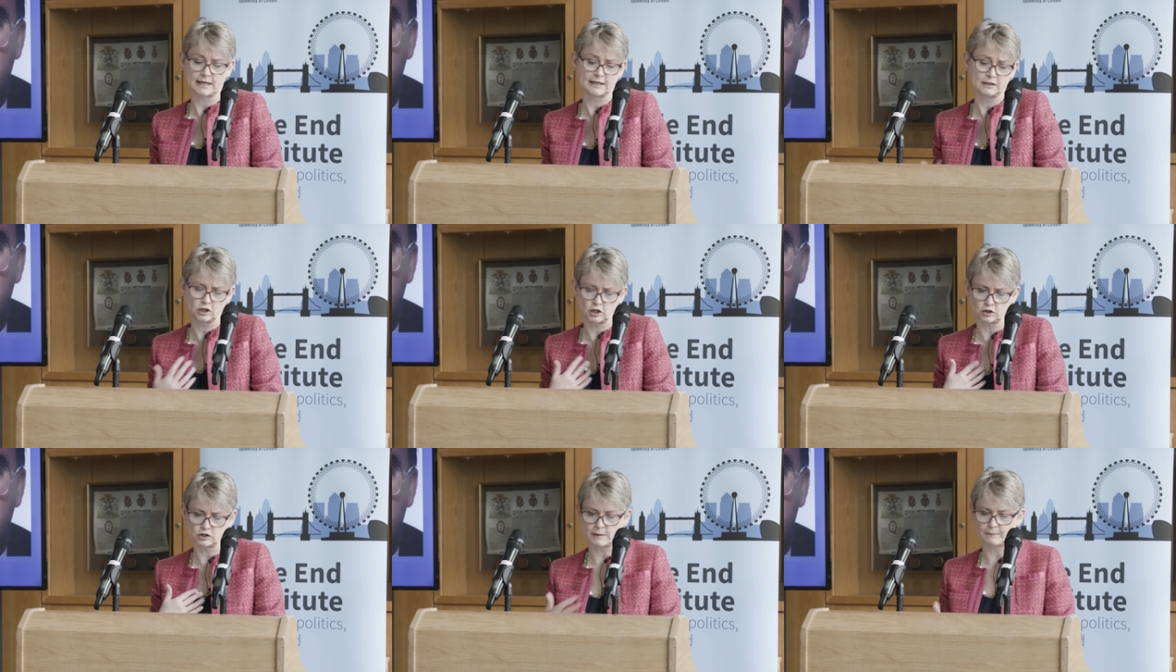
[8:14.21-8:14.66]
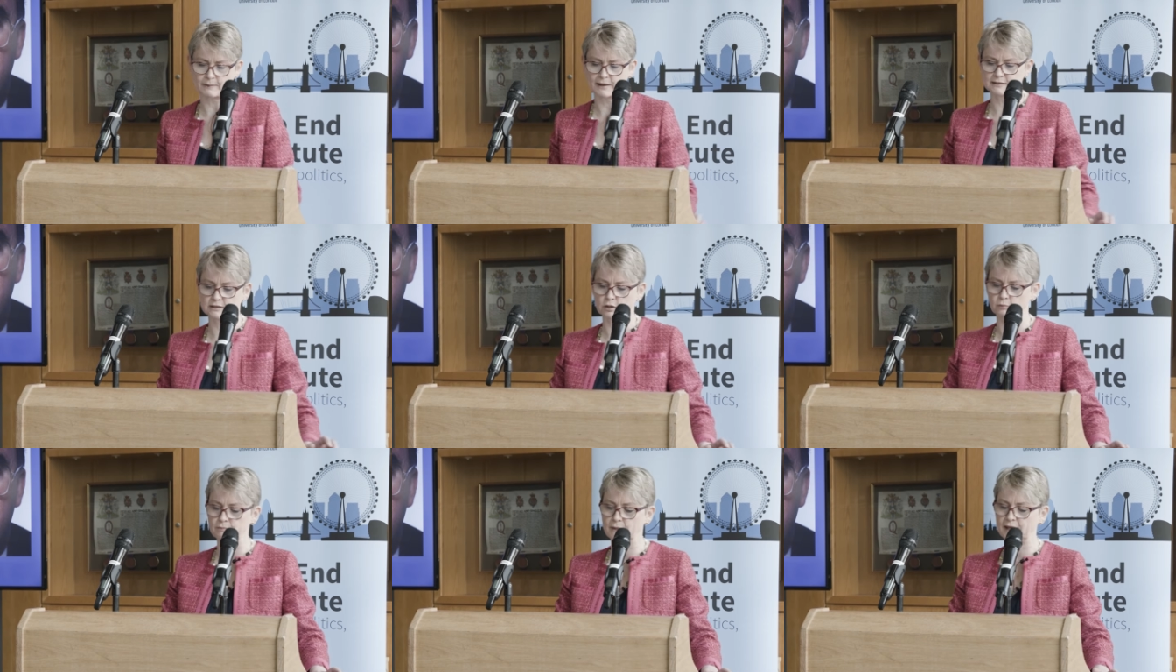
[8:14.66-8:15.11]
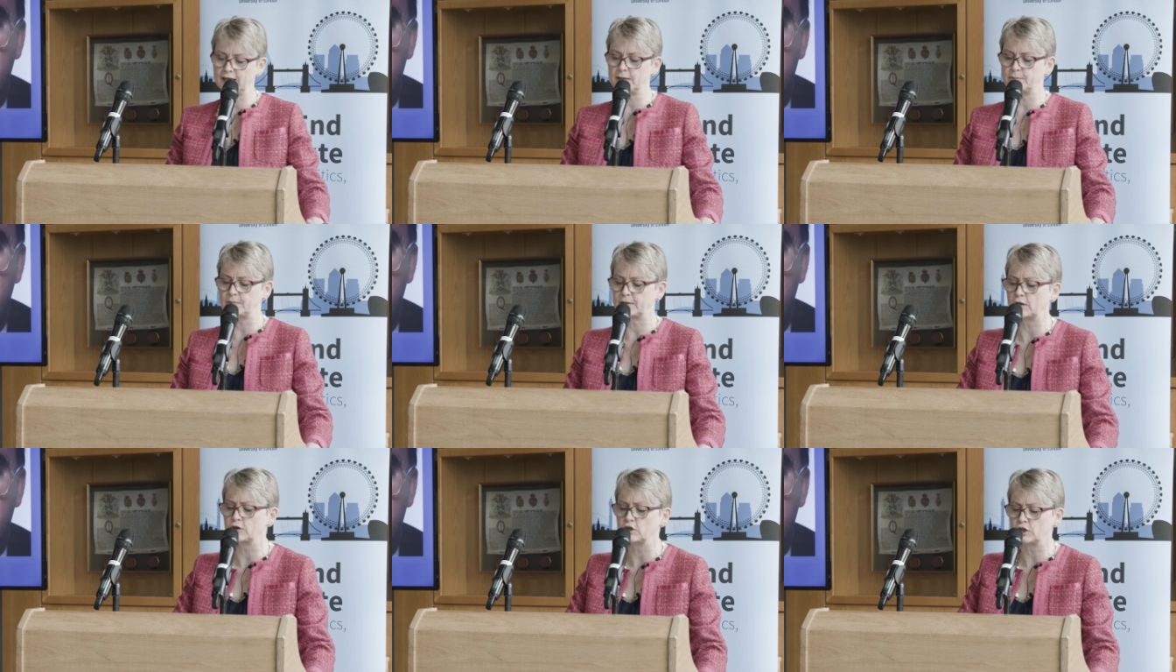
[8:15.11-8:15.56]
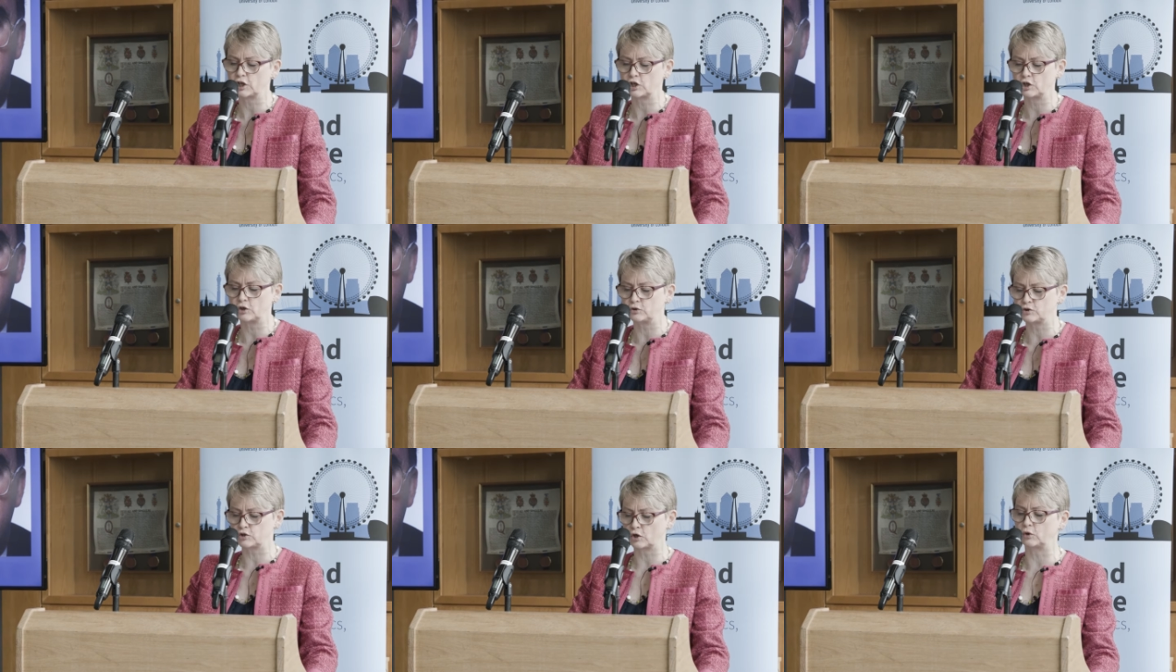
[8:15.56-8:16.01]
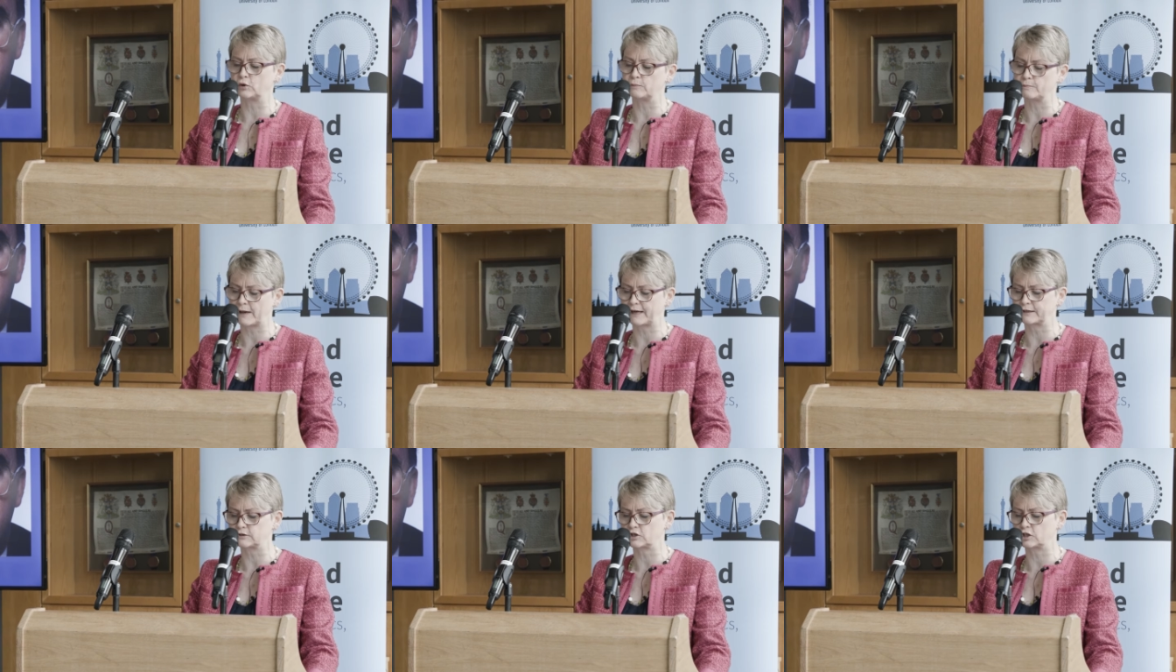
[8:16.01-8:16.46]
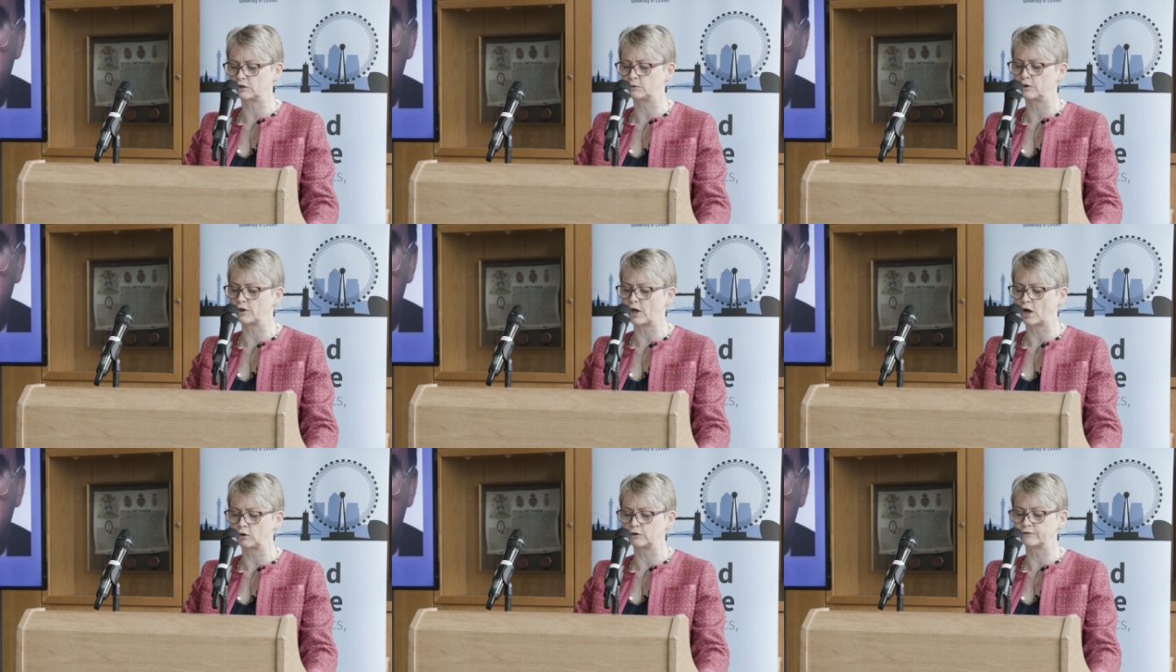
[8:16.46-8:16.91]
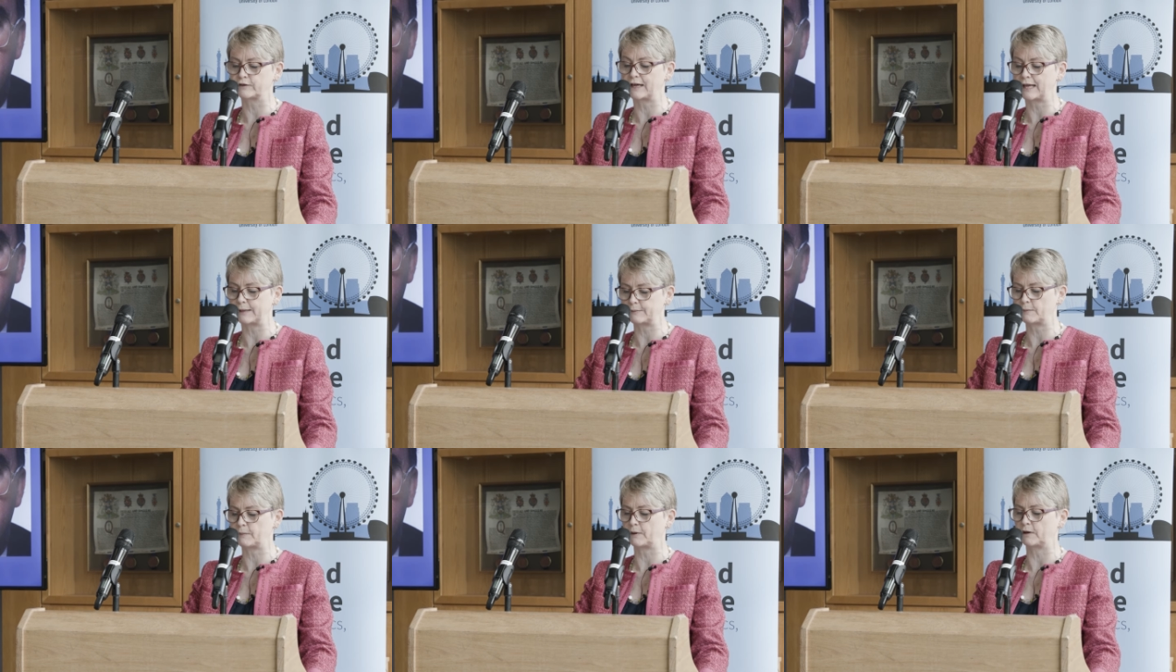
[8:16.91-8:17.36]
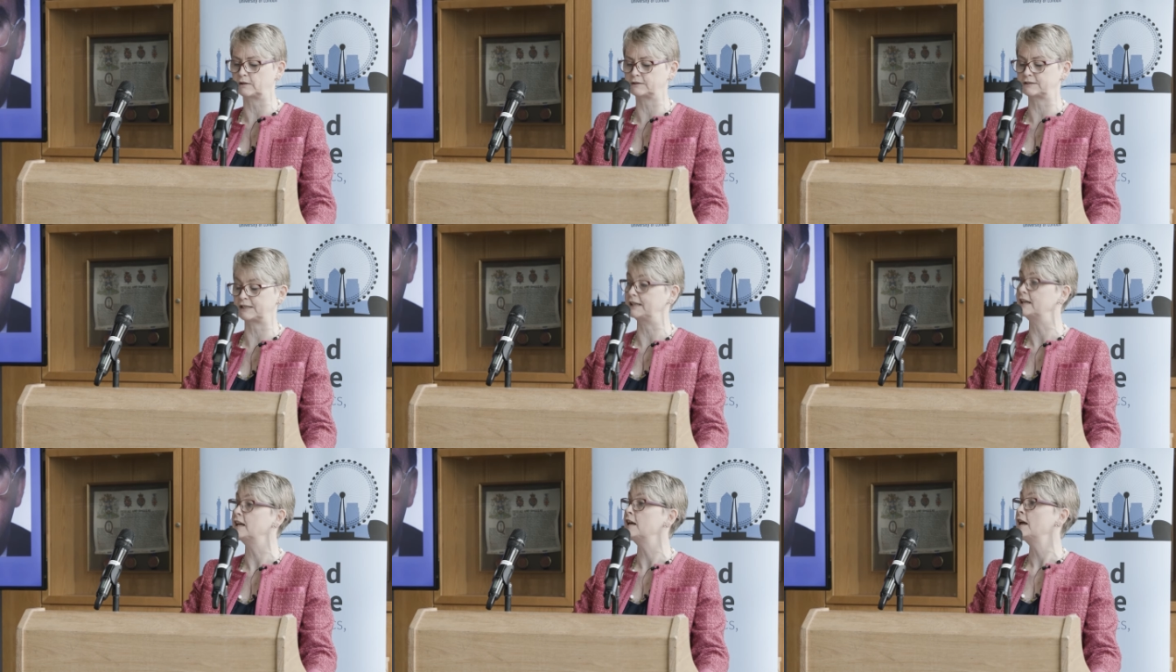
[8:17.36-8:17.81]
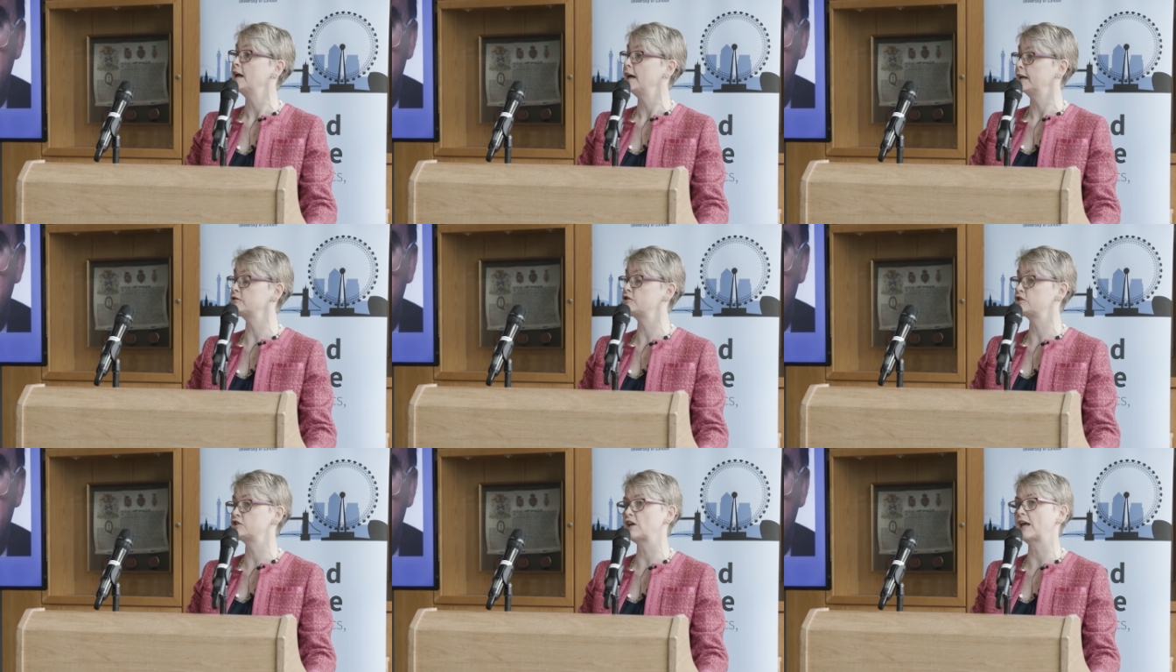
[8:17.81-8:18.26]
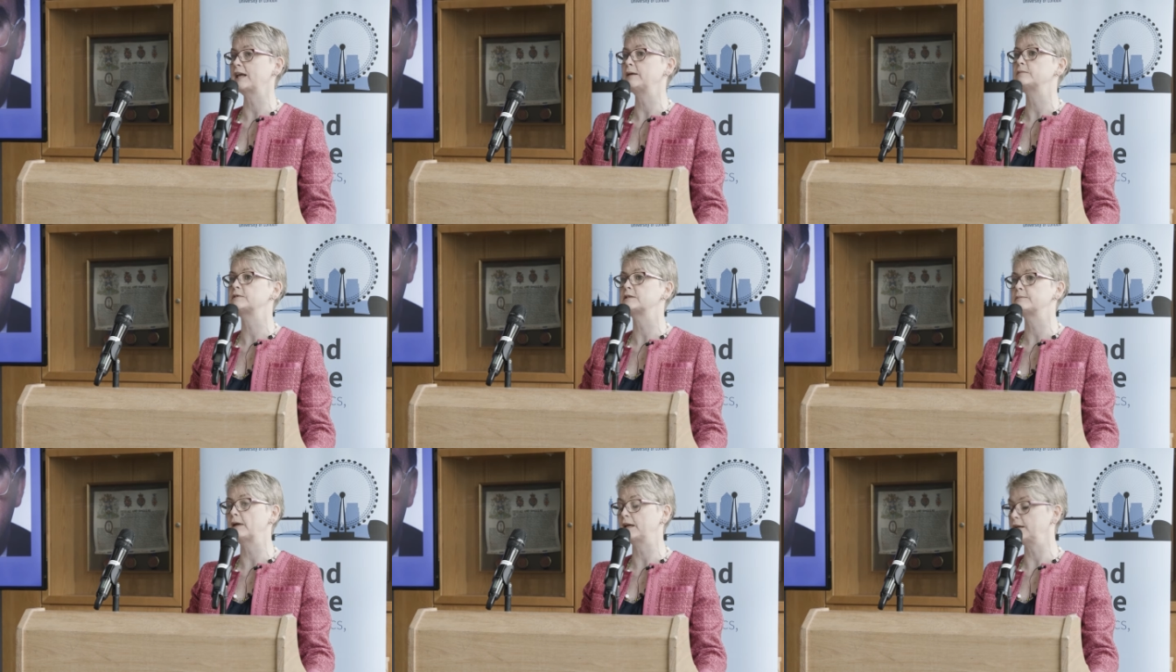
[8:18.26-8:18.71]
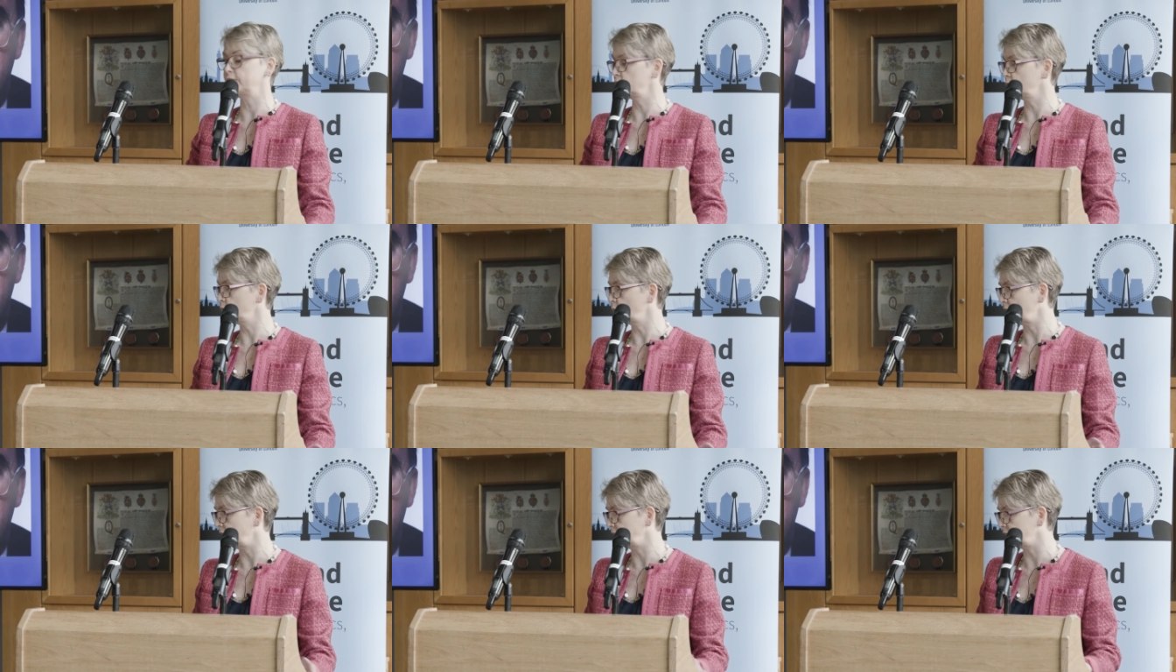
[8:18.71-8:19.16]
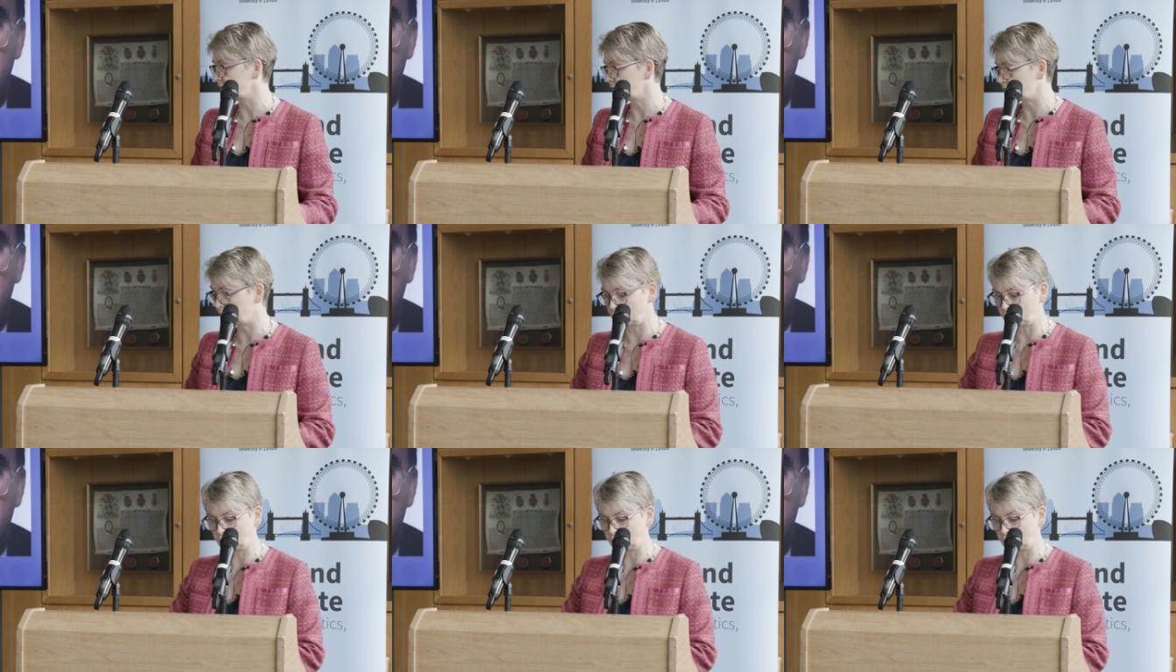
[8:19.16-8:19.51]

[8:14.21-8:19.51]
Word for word: They had a huge impact on me, but on the huge impact too on the whole of the Labour Party and have shaped many of the ways